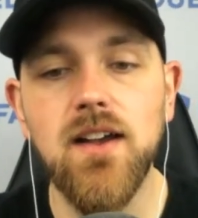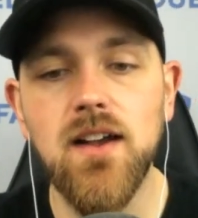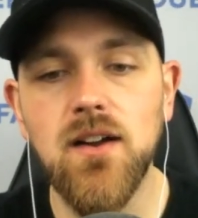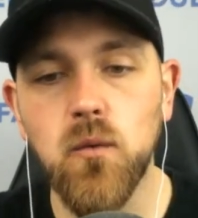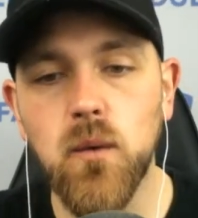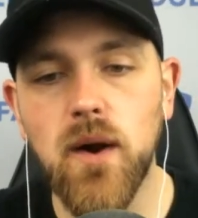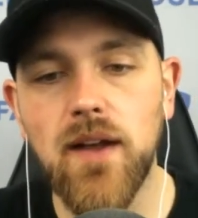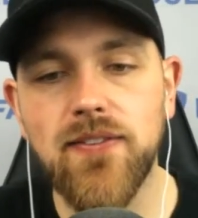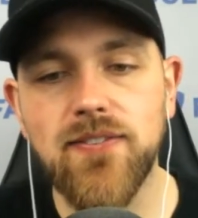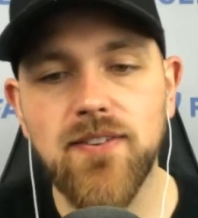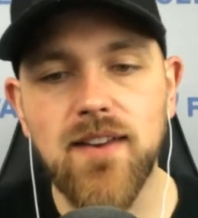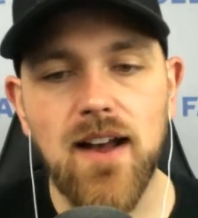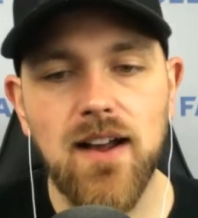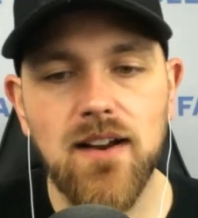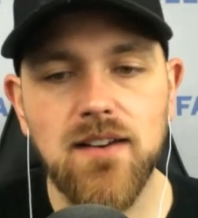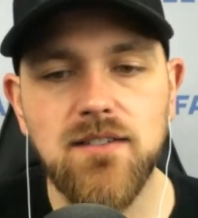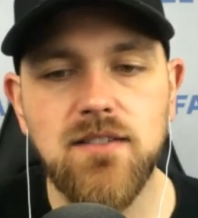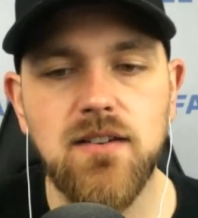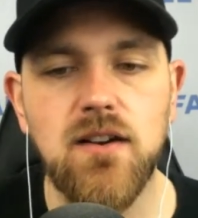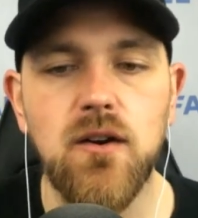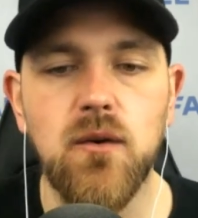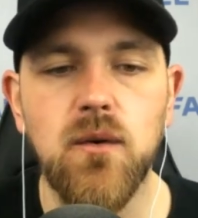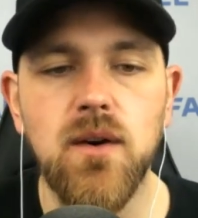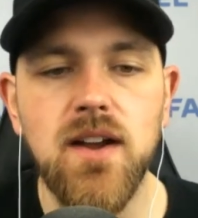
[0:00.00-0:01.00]
Red Sox
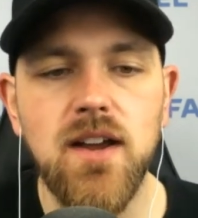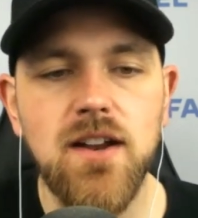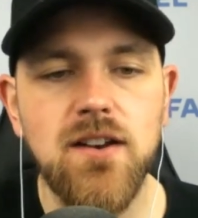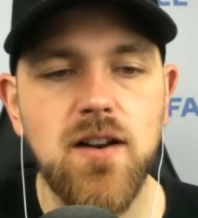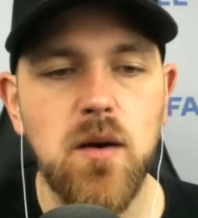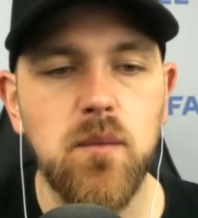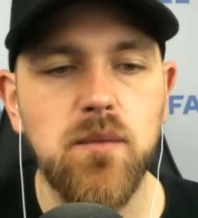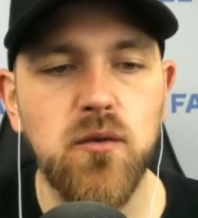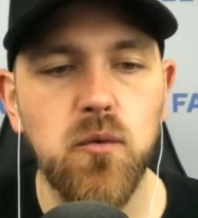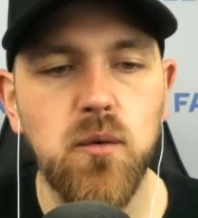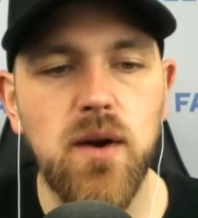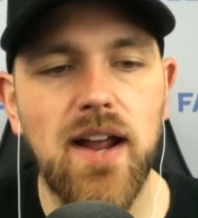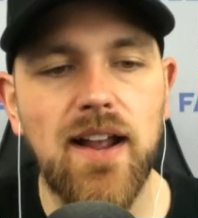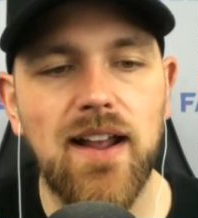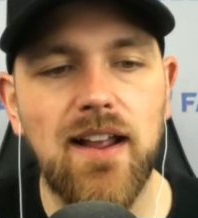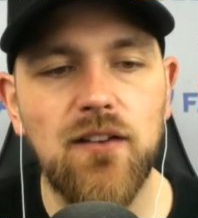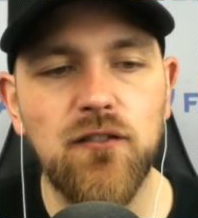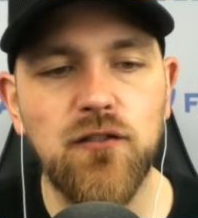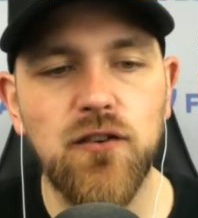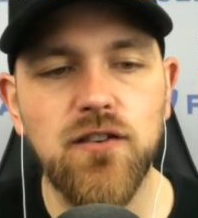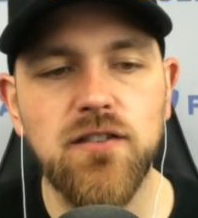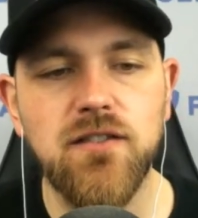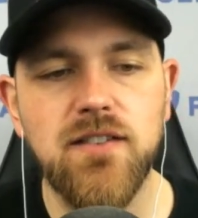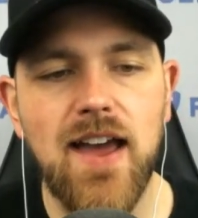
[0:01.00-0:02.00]
two in terms of ranking
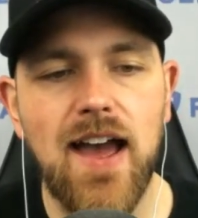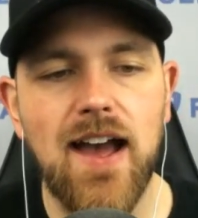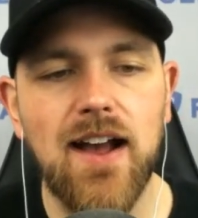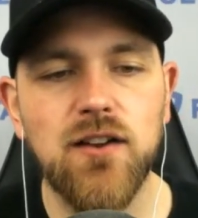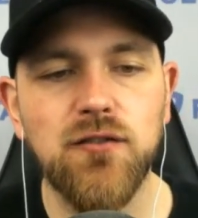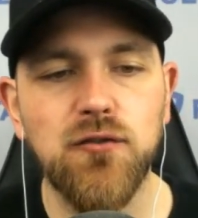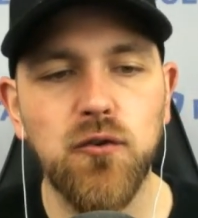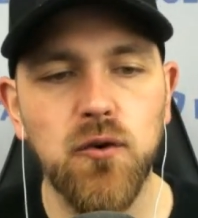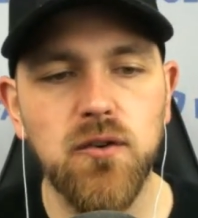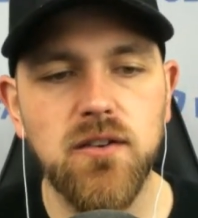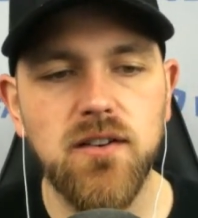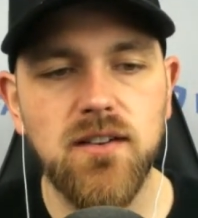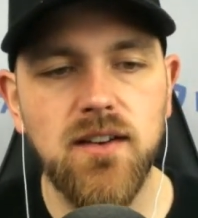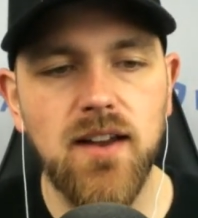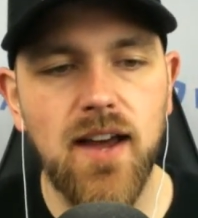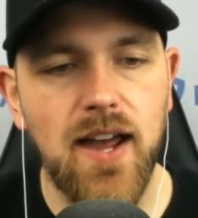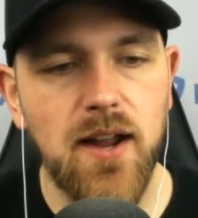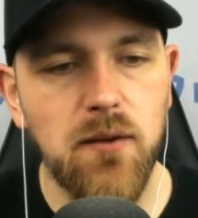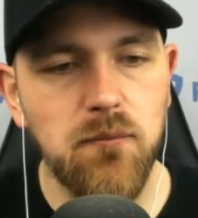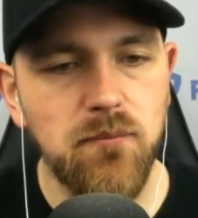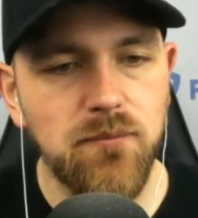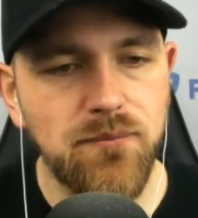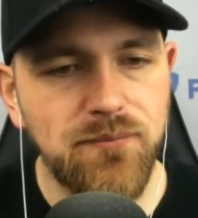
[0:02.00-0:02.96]
for stacks for tonight.